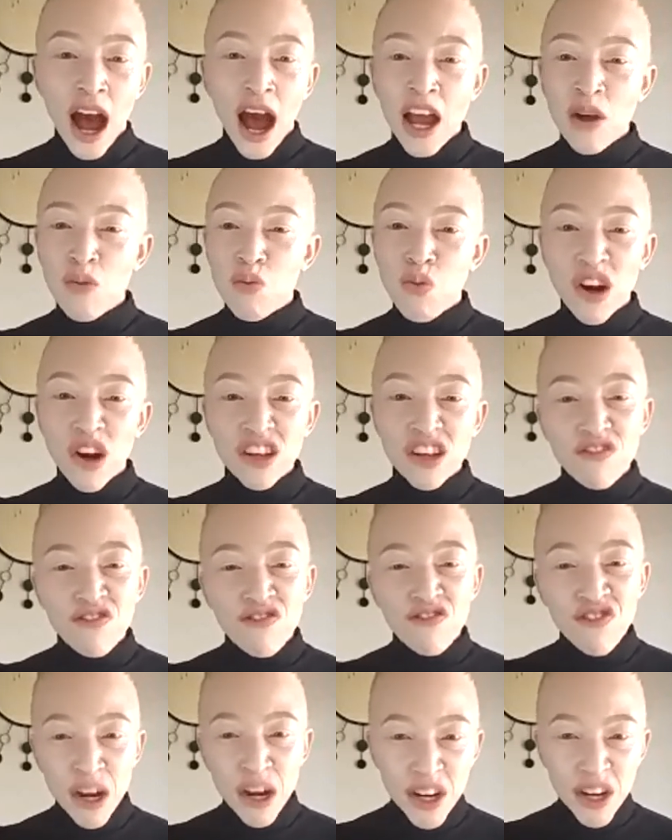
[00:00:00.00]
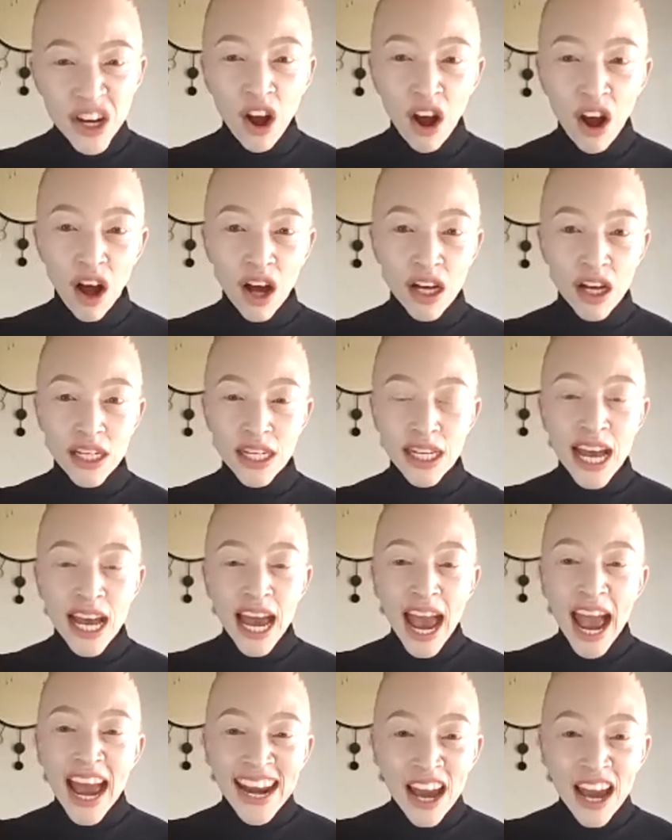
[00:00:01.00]
I worked very hard
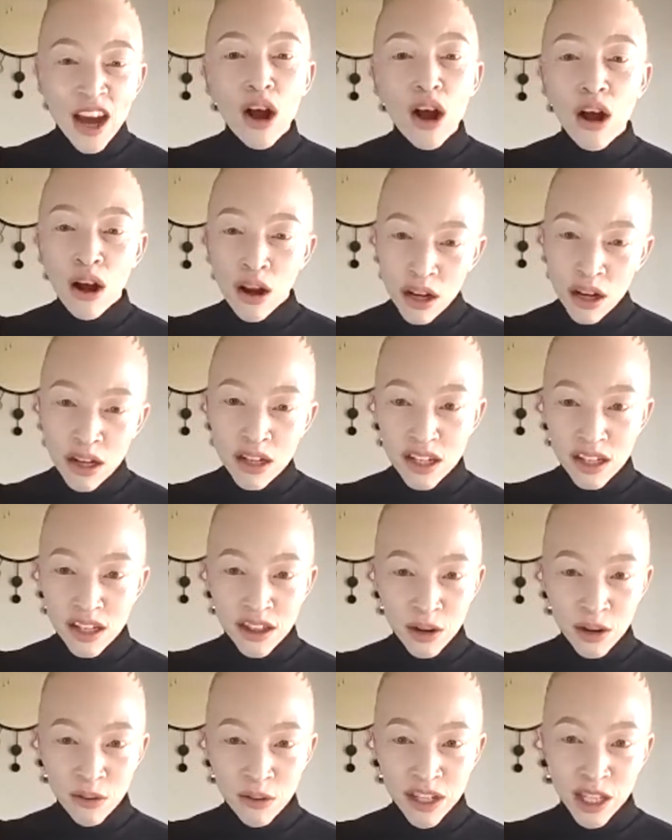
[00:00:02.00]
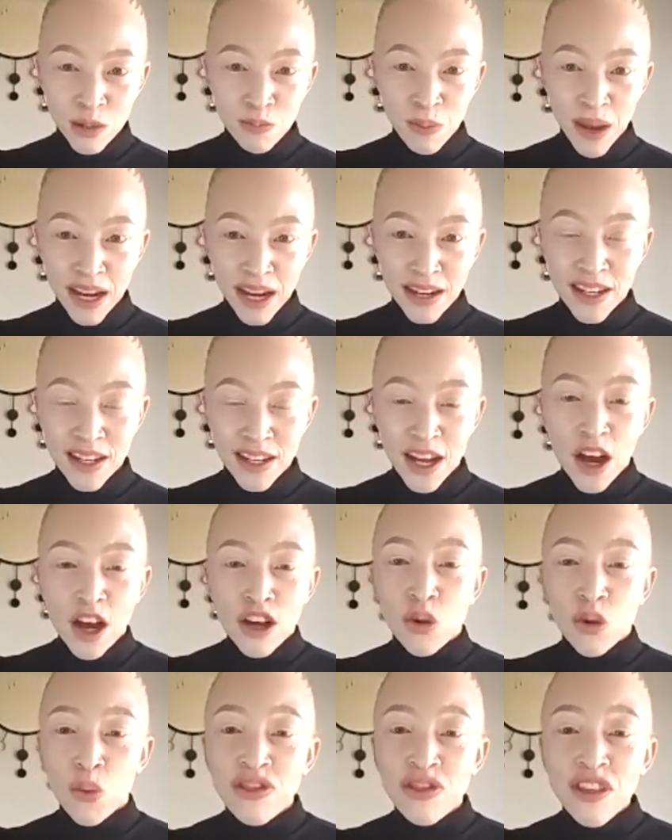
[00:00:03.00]
and I earned the respect.
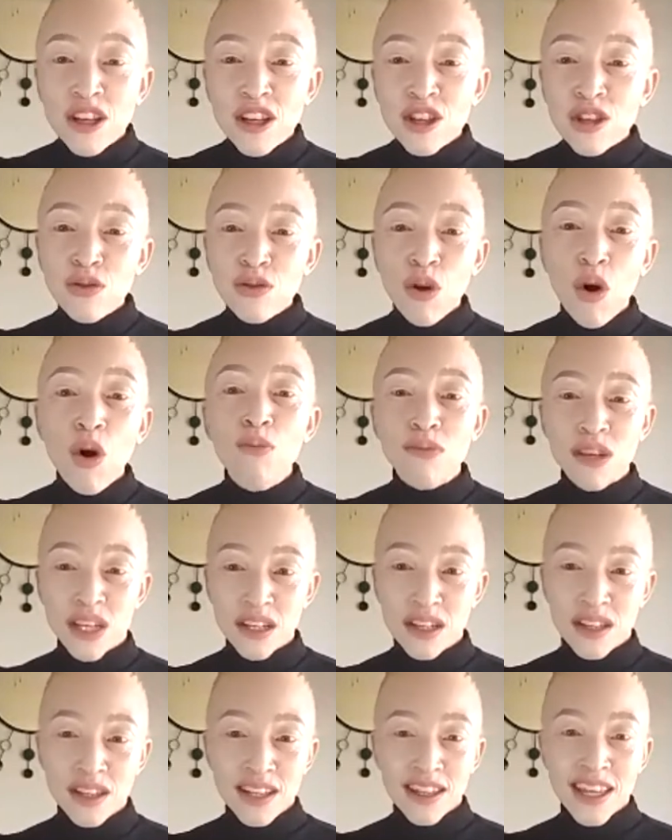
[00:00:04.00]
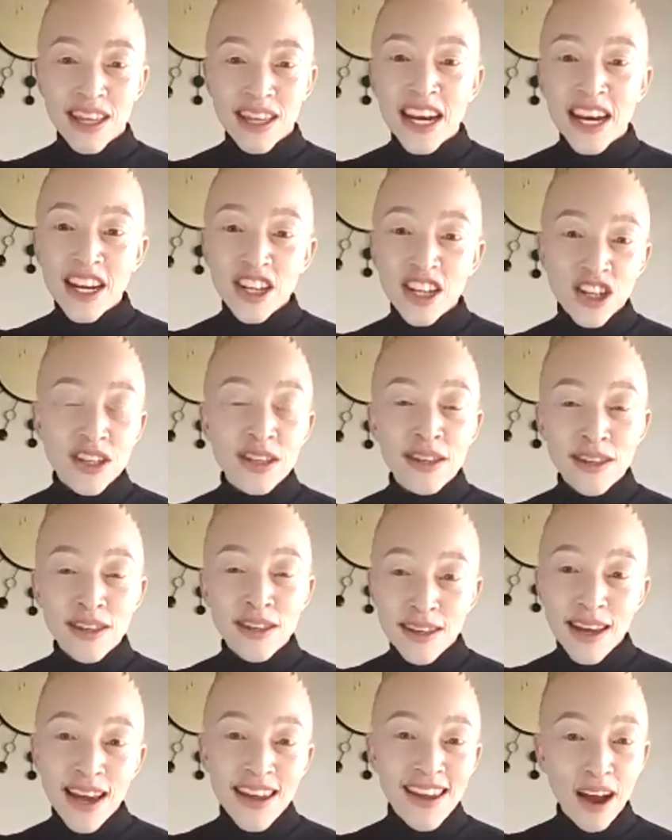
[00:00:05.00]
So when they saw me, they didn't just
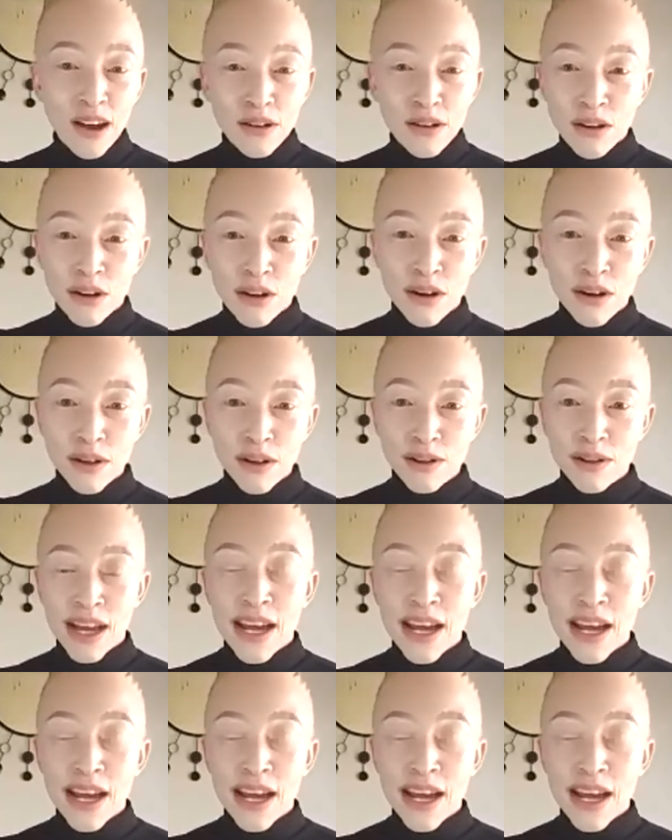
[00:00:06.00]
see a young girl.